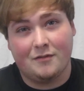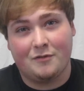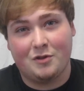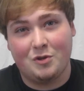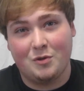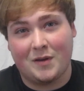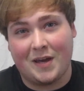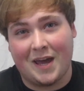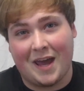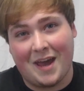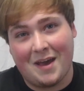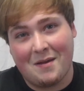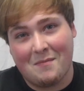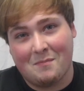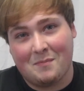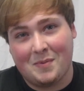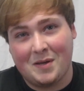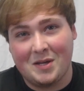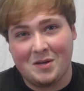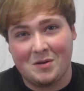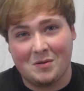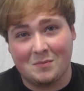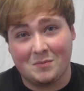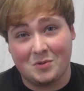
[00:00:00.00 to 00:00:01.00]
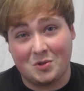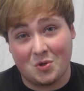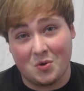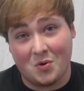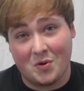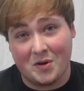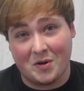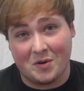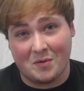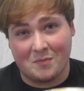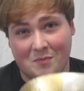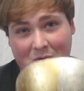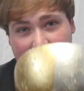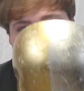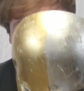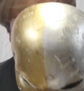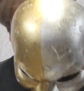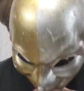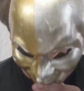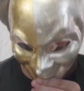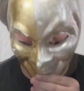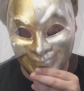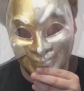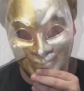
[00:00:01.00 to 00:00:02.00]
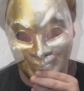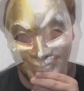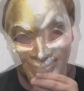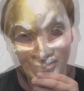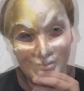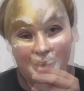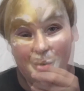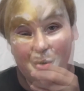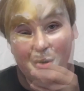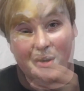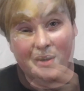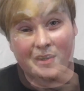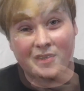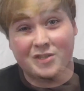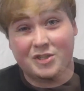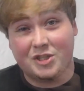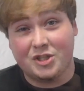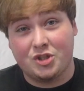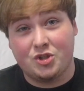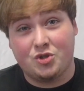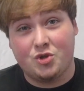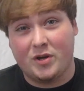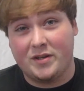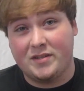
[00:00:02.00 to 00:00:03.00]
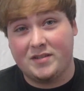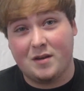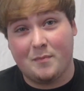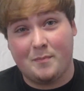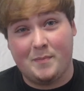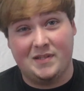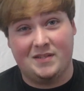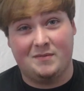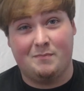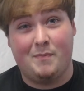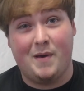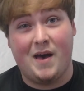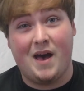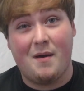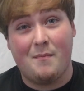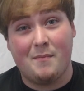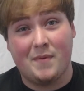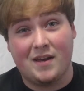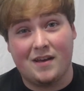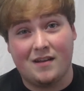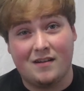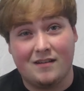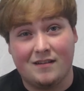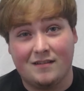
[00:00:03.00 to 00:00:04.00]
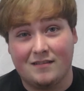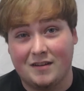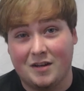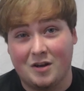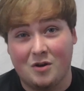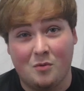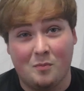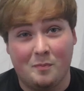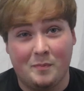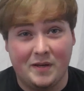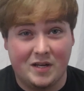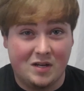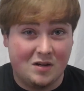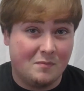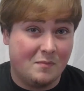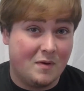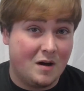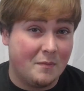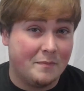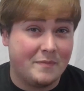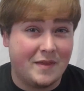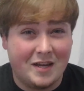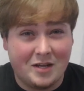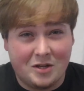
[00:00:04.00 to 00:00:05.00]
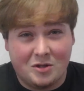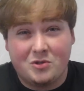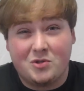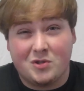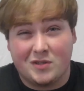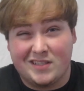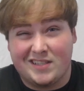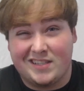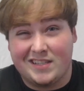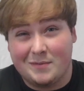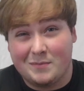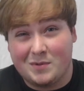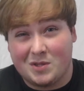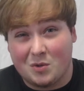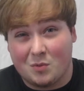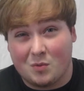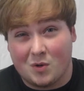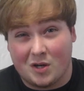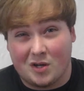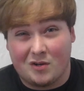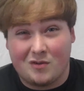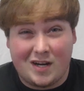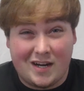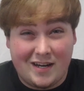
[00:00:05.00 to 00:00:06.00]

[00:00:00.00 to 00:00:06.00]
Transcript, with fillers: if you can't beat them, join them, right? Or you can just dress up as Batman and go beat them up. That usually seems to work,